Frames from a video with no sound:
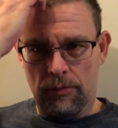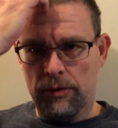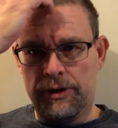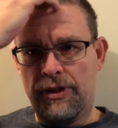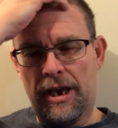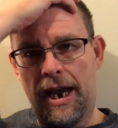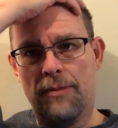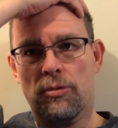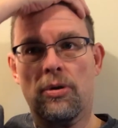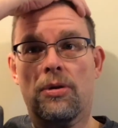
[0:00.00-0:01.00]
went to the
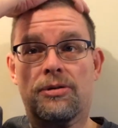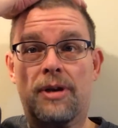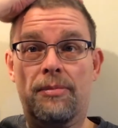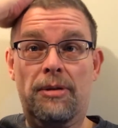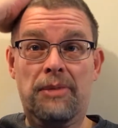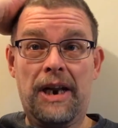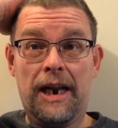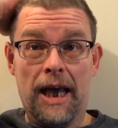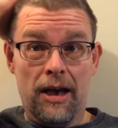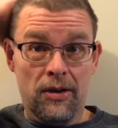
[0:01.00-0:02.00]
camera roll or something. But
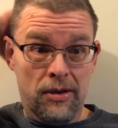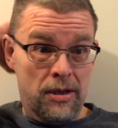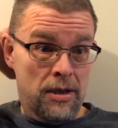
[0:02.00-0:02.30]
anyhow,